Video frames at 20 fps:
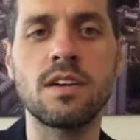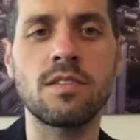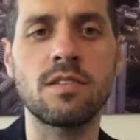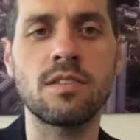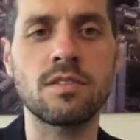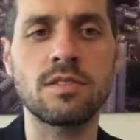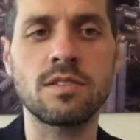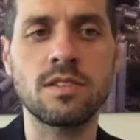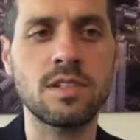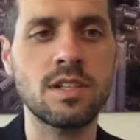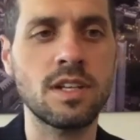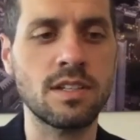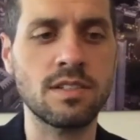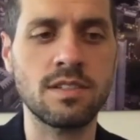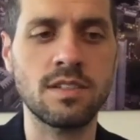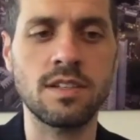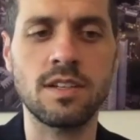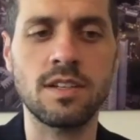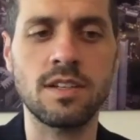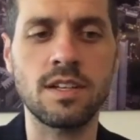either
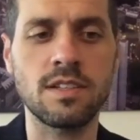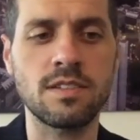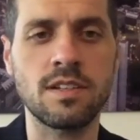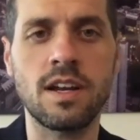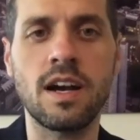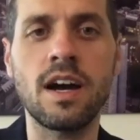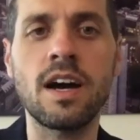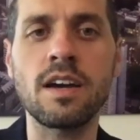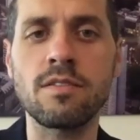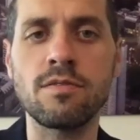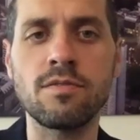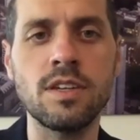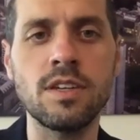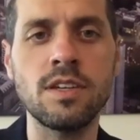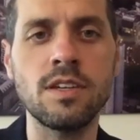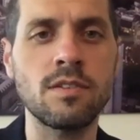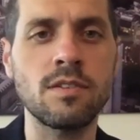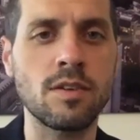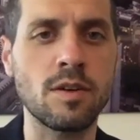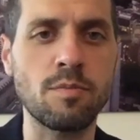takes it as an
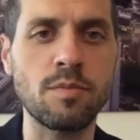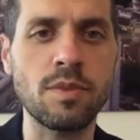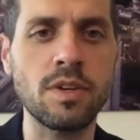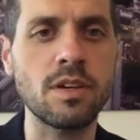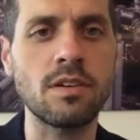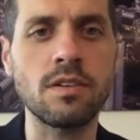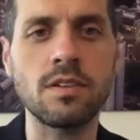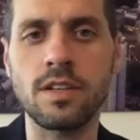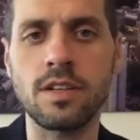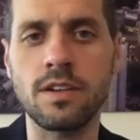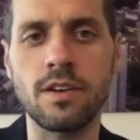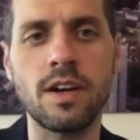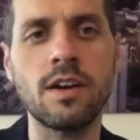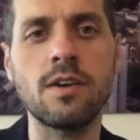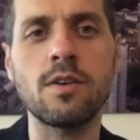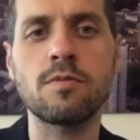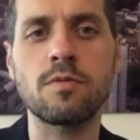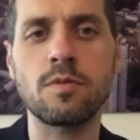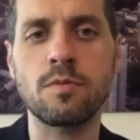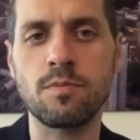iv or a pill you know
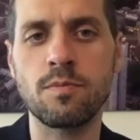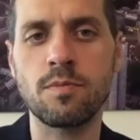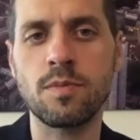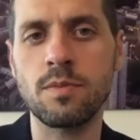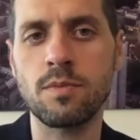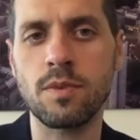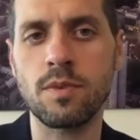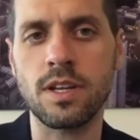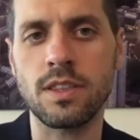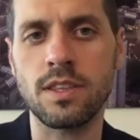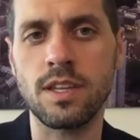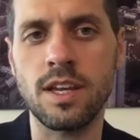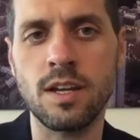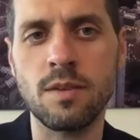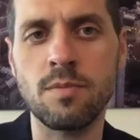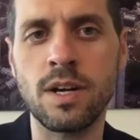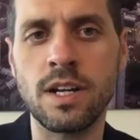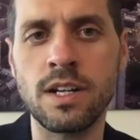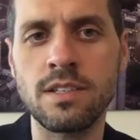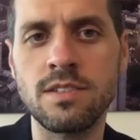however people get the
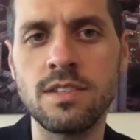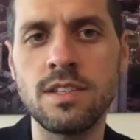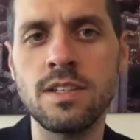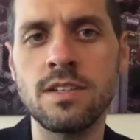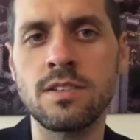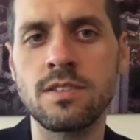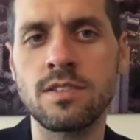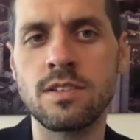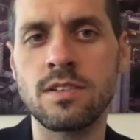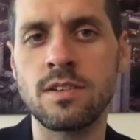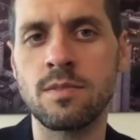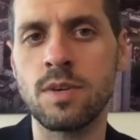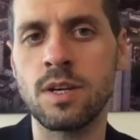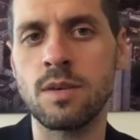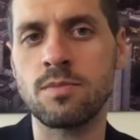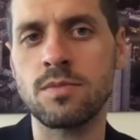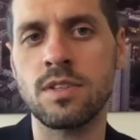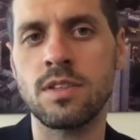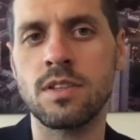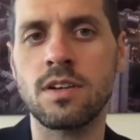antibodies in is going to be
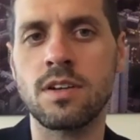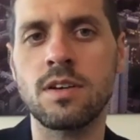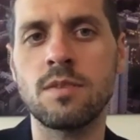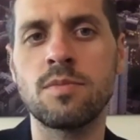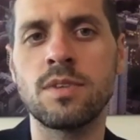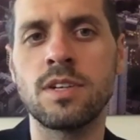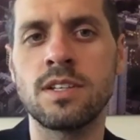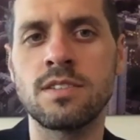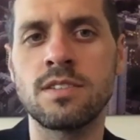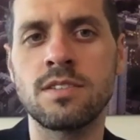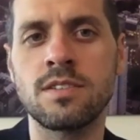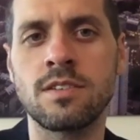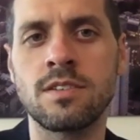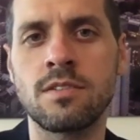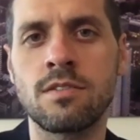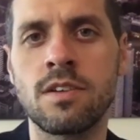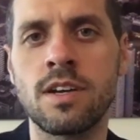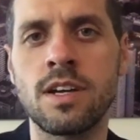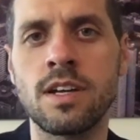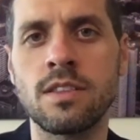up to the companies to
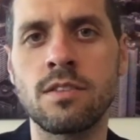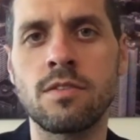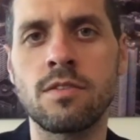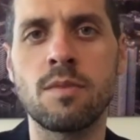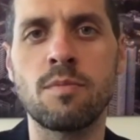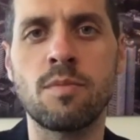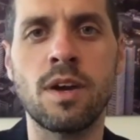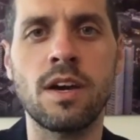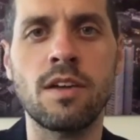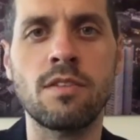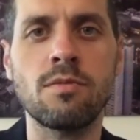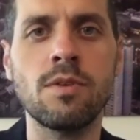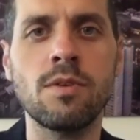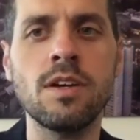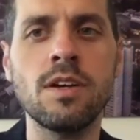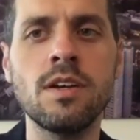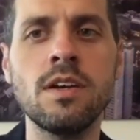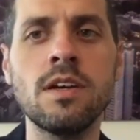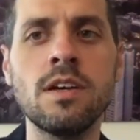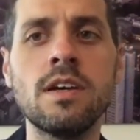create the right
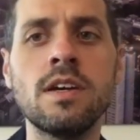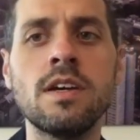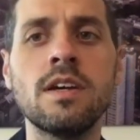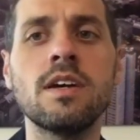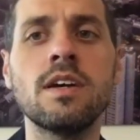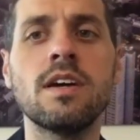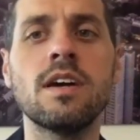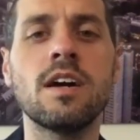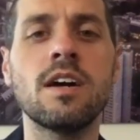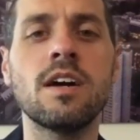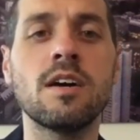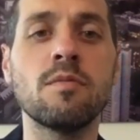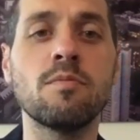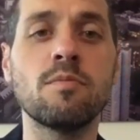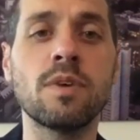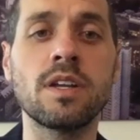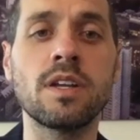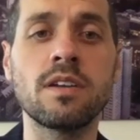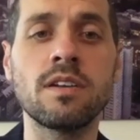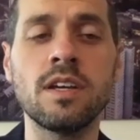pathway
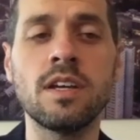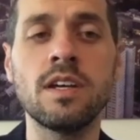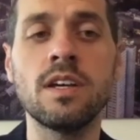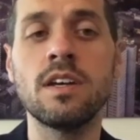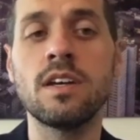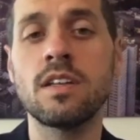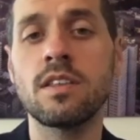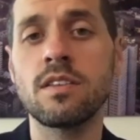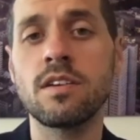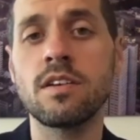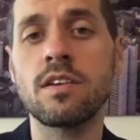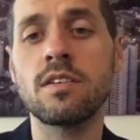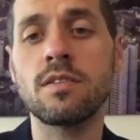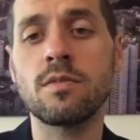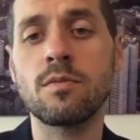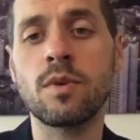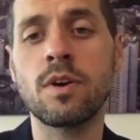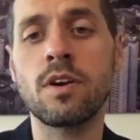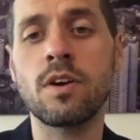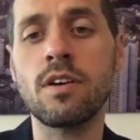um, but
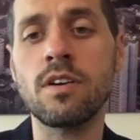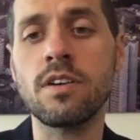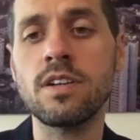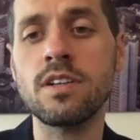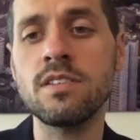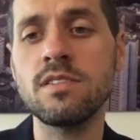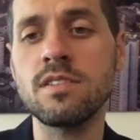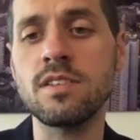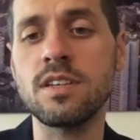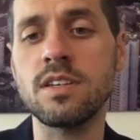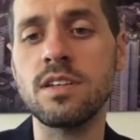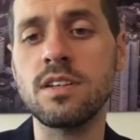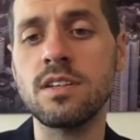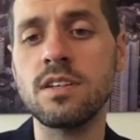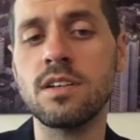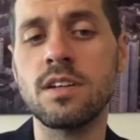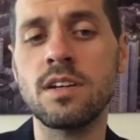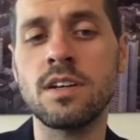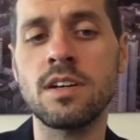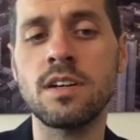there we're already
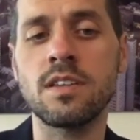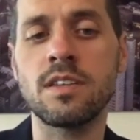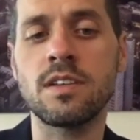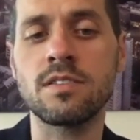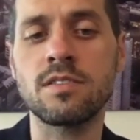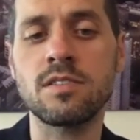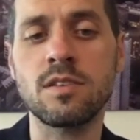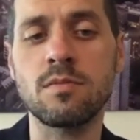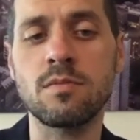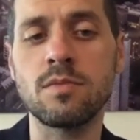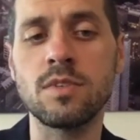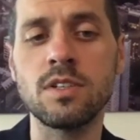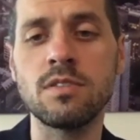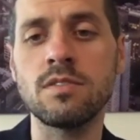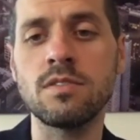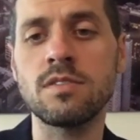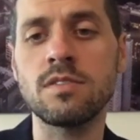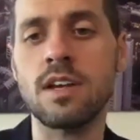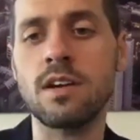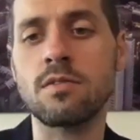seeing uh, there's some
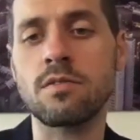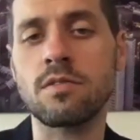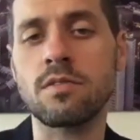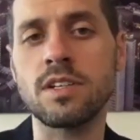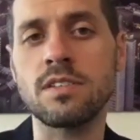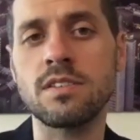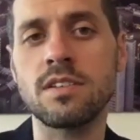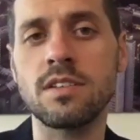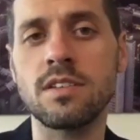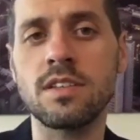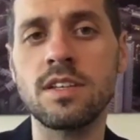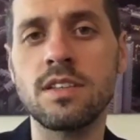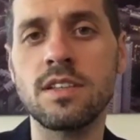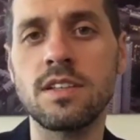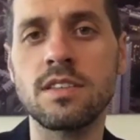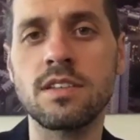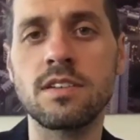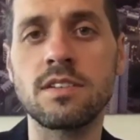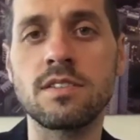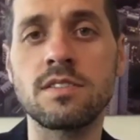news out recently
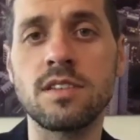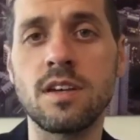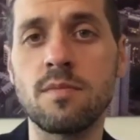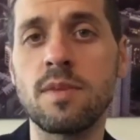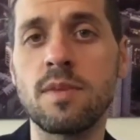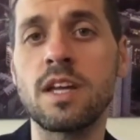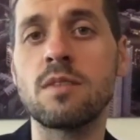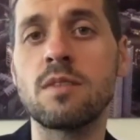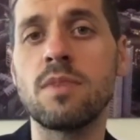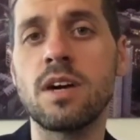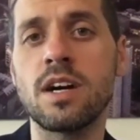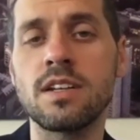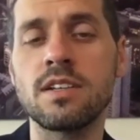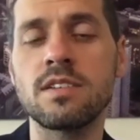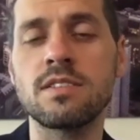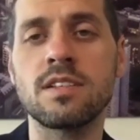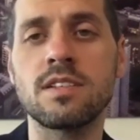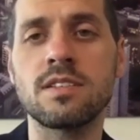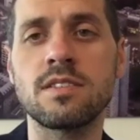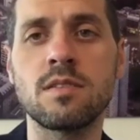that there are some
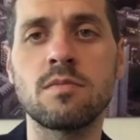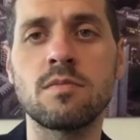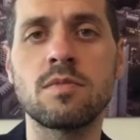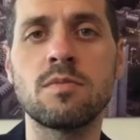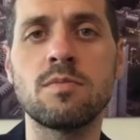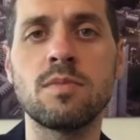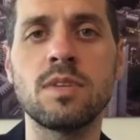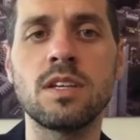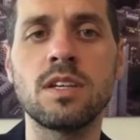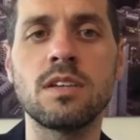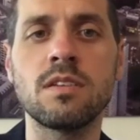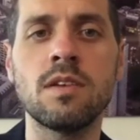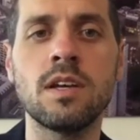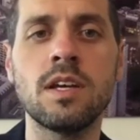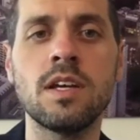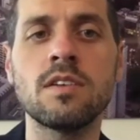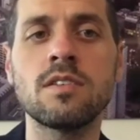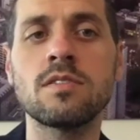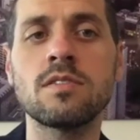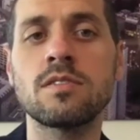antibodies that seem to be
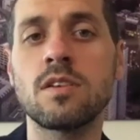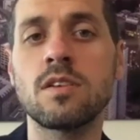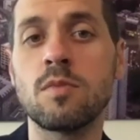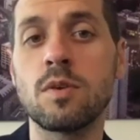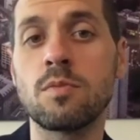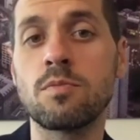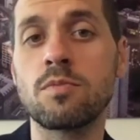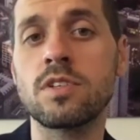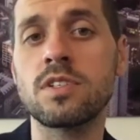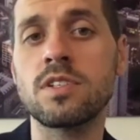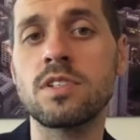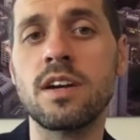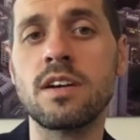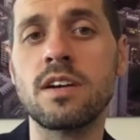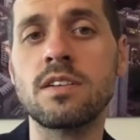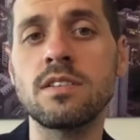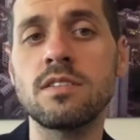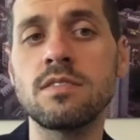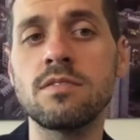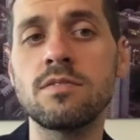somewhat
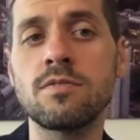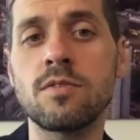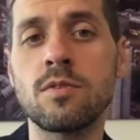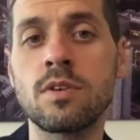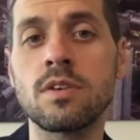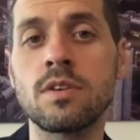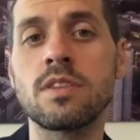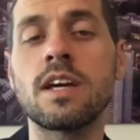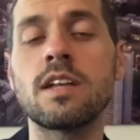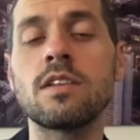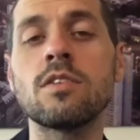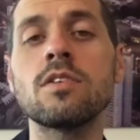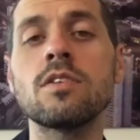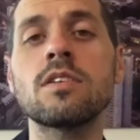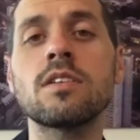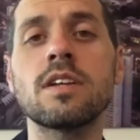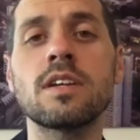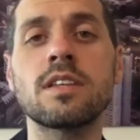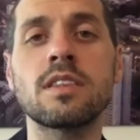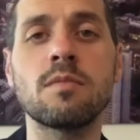protective or that
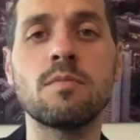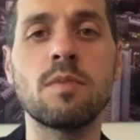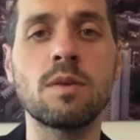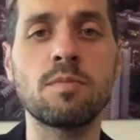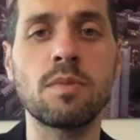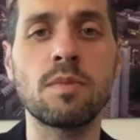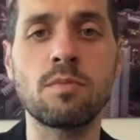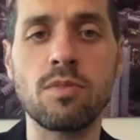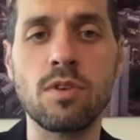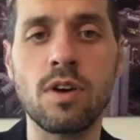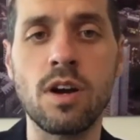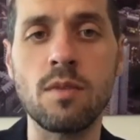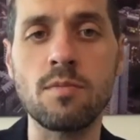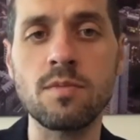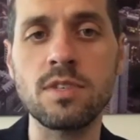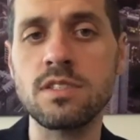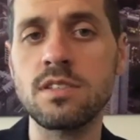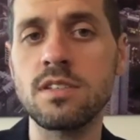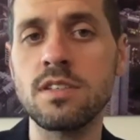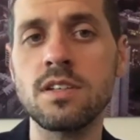look like they might be
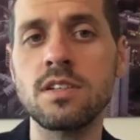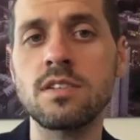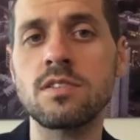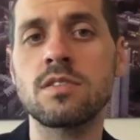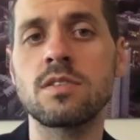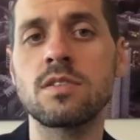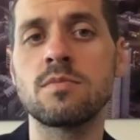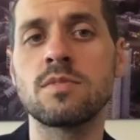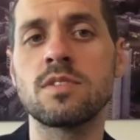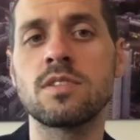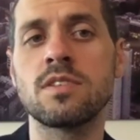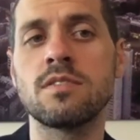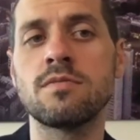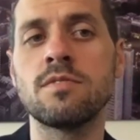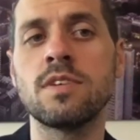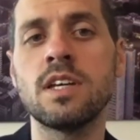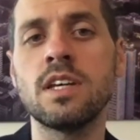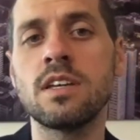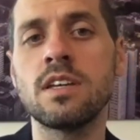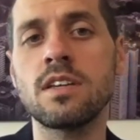promising in terms
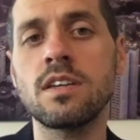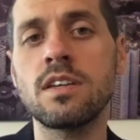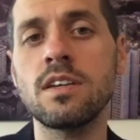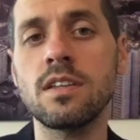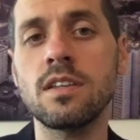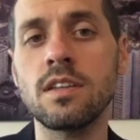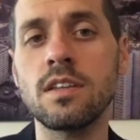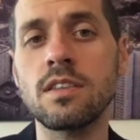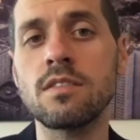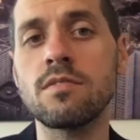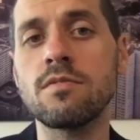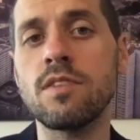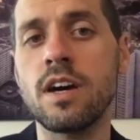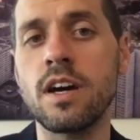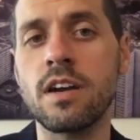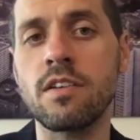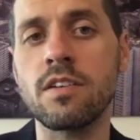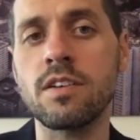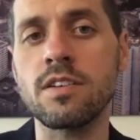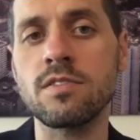of killing the
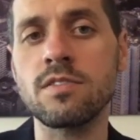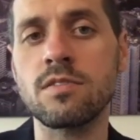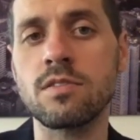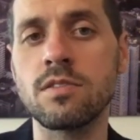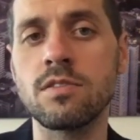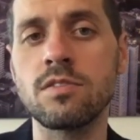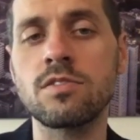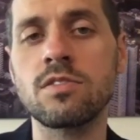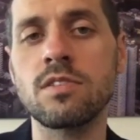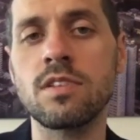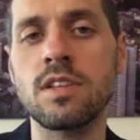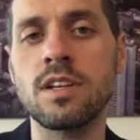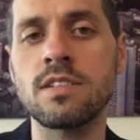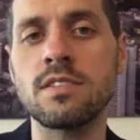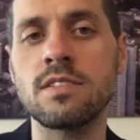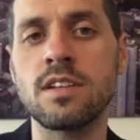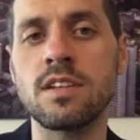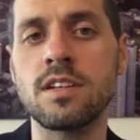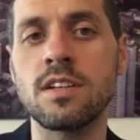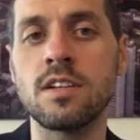virus or
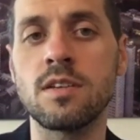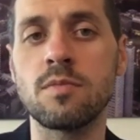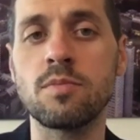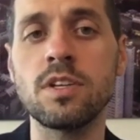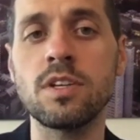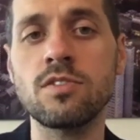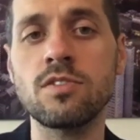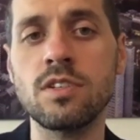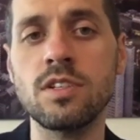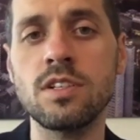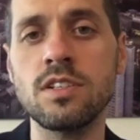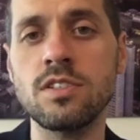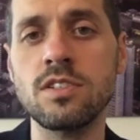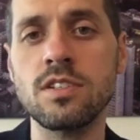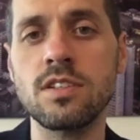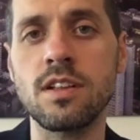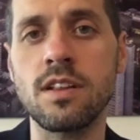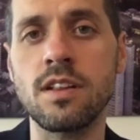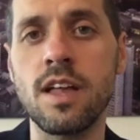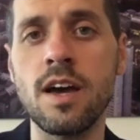neutralizing it in a petri
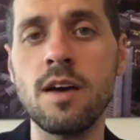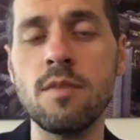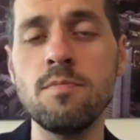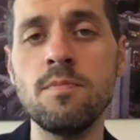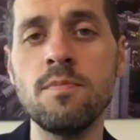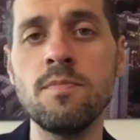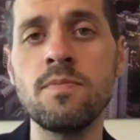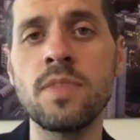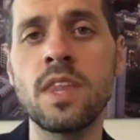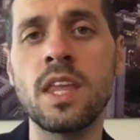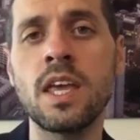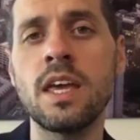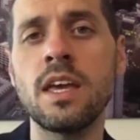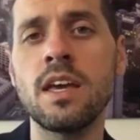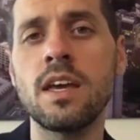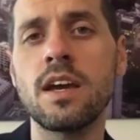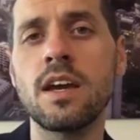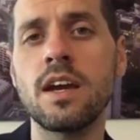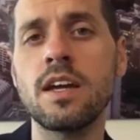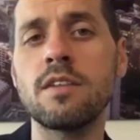dish in the lab
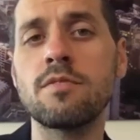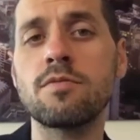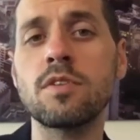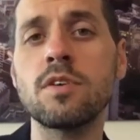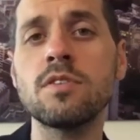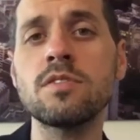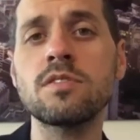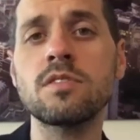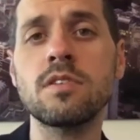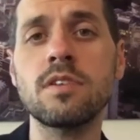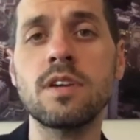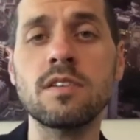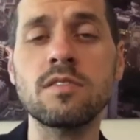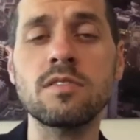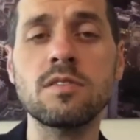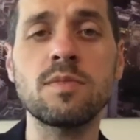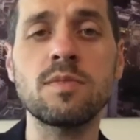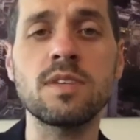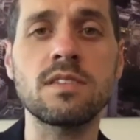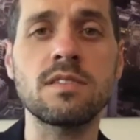and if those turn
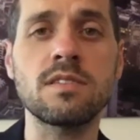out to be